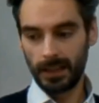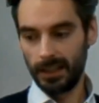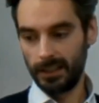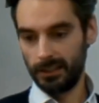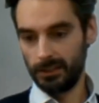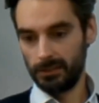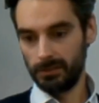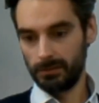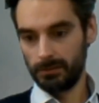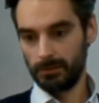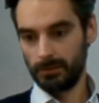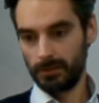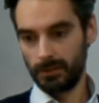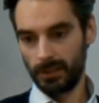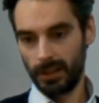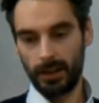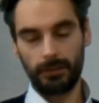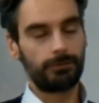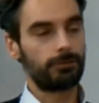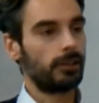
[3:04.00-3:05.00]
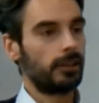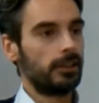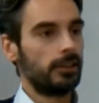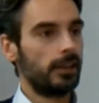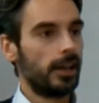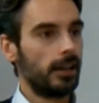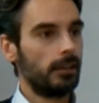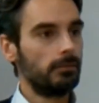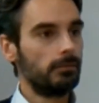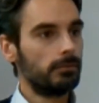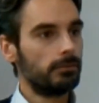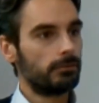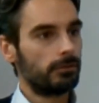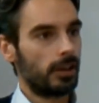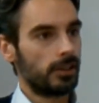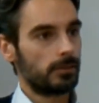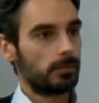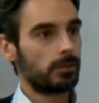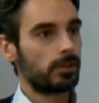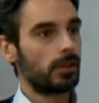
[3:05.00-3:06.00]
and their friend then
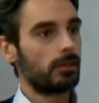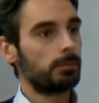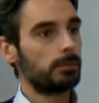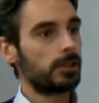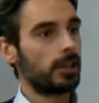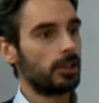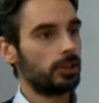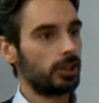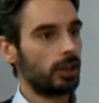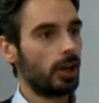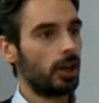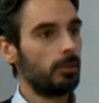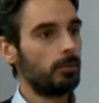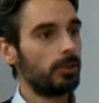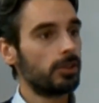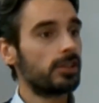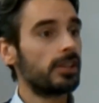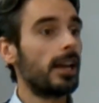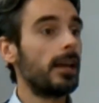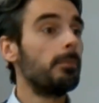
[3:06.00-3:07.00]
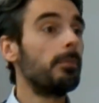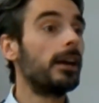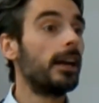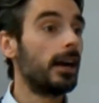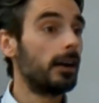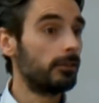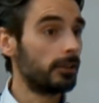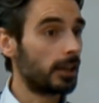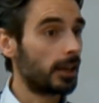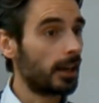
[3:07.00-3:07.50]
finds themselves potentially homeless. They may have a